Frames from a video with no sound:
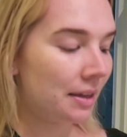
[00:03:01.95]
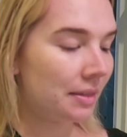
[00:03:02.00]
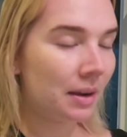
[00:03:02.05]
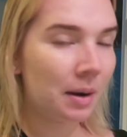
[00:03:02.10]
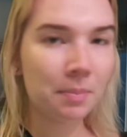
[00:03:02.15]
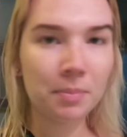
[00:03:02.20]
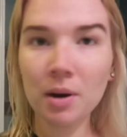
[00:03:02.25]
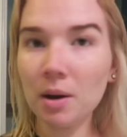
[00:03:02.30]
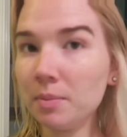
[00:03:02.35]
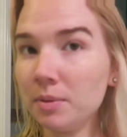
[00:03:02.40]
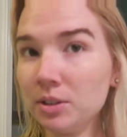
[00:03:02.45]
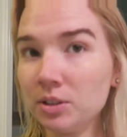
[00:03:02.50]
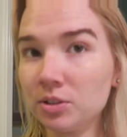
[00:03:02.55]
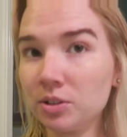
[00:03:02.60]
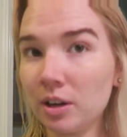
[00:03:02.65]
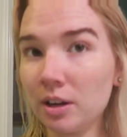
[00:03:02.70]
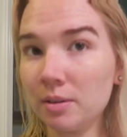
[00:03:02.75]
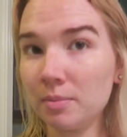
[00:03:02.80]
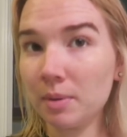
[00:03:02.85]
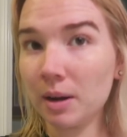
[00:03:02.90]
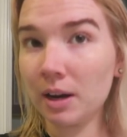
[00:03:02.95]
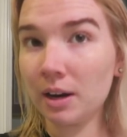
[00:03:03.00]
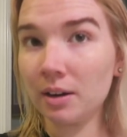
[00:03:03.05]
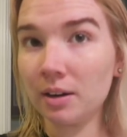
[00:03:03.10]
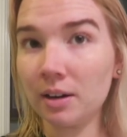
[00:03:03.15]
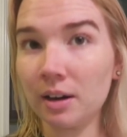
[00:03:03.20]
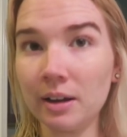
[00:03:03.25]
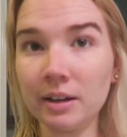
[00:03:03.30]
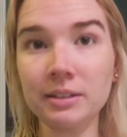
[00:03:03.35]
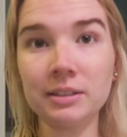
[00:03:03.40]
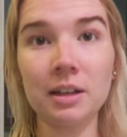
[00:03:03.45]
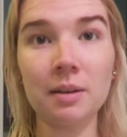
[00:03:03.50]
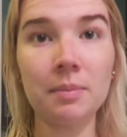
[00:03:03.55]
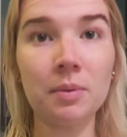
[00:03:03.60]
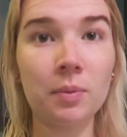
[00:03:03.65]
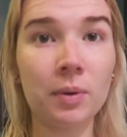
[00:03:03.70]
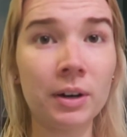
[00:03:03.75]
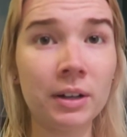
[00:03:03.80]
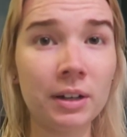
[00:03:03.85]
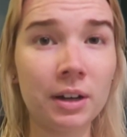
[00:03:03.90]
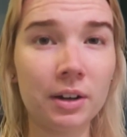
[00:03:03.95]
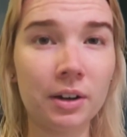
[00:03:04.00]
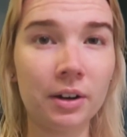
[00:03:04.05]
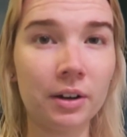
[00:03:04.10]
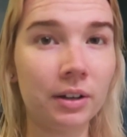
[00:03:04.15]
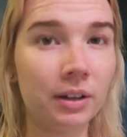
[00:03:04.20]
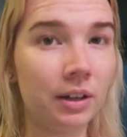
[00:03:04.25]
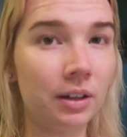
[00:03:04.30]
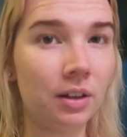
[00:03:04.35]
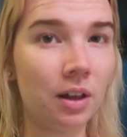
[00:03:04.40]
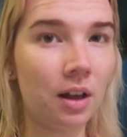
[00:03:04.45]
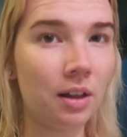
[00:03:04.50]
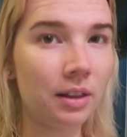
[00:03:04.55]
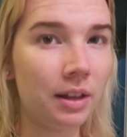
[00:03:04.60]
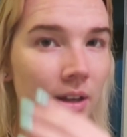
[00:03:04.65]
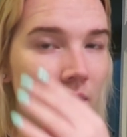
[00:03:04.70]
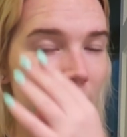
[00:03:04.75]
and I'll probably straighten my hair today because I've been wearing it curly a lot